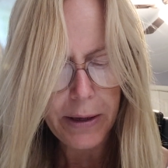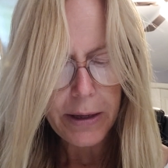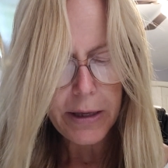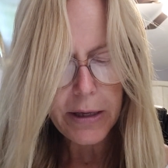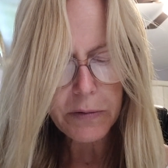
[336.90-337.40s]

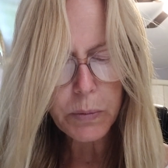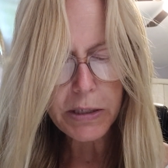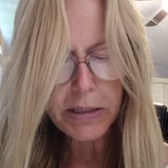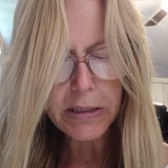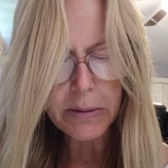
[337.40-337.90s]
He gives
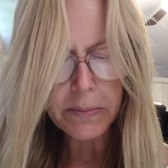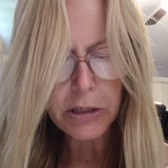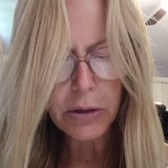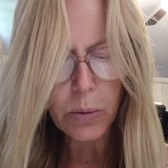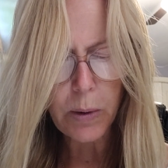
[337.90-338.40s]
wisdom
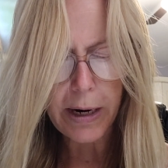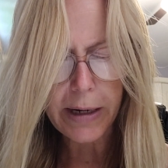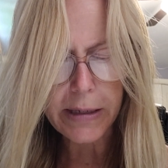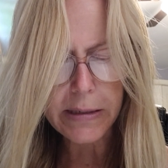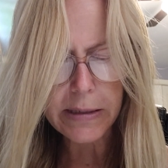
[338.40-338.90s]
to the
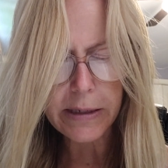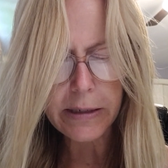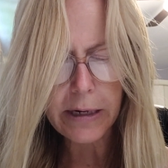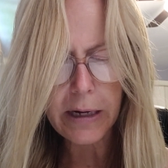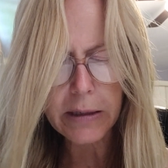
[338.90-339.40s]
wise and
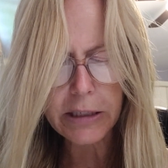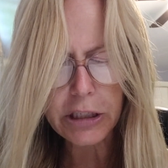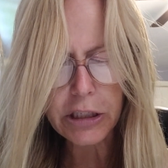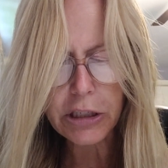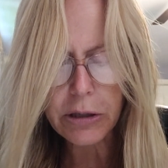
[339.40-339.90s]

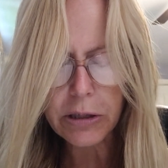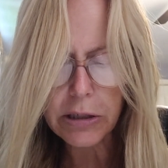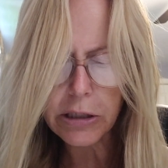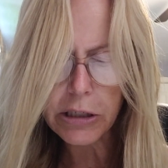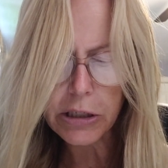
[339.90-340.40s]
knowledge to the
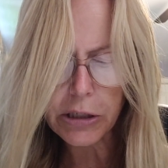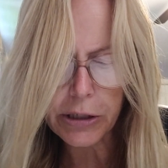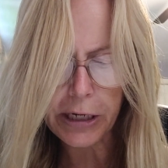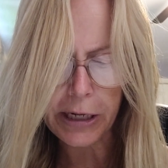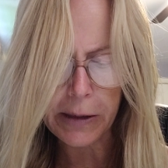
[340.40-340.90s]

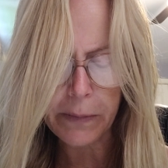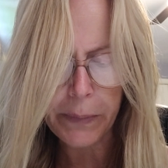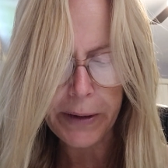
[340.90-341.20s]
discerning.